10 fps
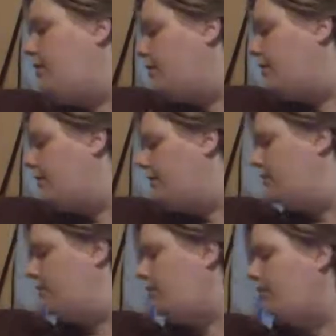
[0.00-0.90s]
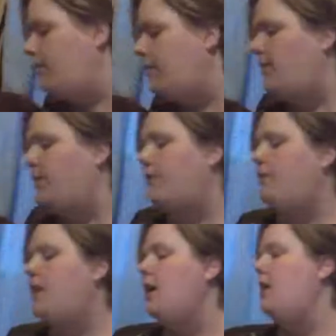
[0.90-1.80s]
phew, that was
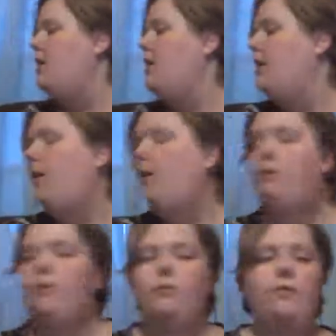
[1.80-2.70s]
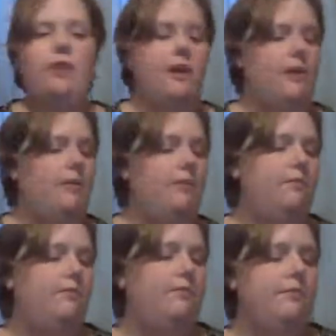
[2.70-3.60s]
heavy. All of those.
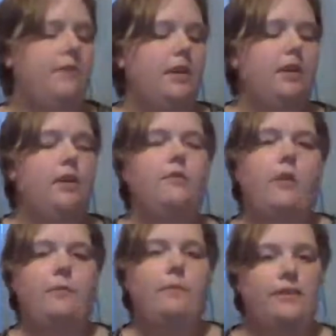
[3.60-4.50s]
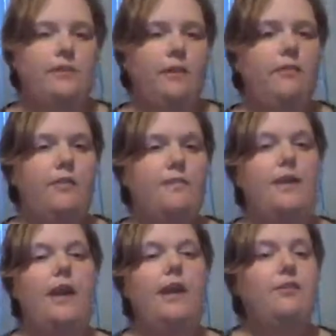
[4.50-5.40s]
So I picked those up,
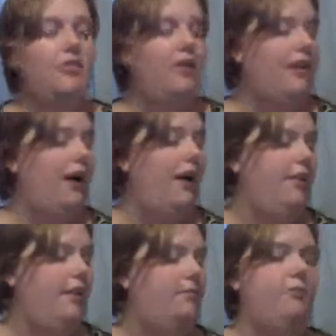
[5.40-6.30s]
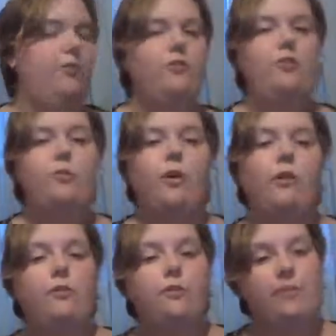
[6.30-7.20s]
and I actually got them for
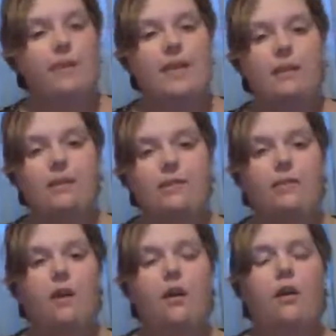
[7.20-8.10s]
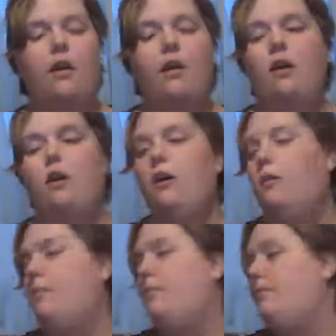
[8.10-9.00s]
$2 a piece
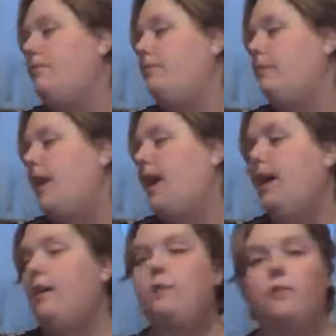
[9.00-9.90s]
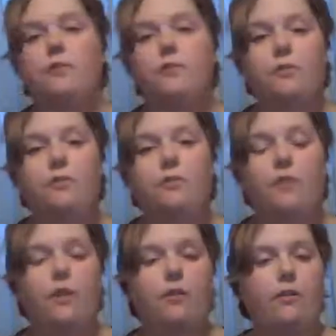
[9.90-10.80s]
at the thrift
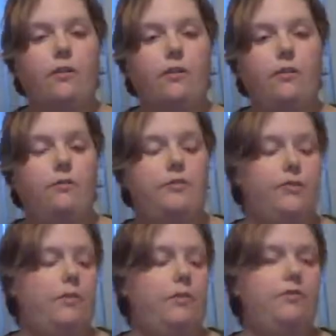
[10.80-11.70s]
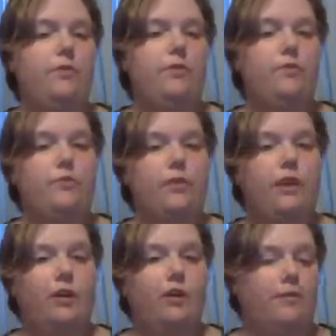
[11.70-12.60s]
store, our local thrift store, which was
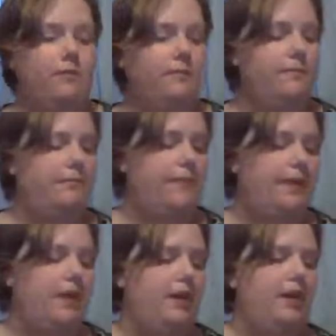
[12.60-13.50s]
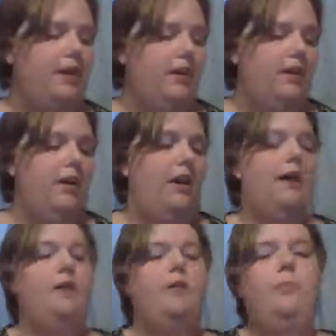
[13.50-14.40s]
really awesome.
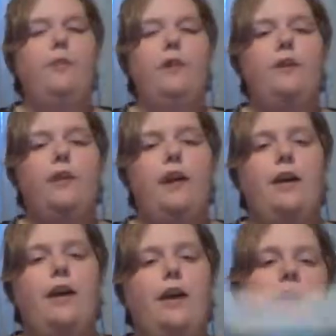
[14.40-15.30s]
Another book that I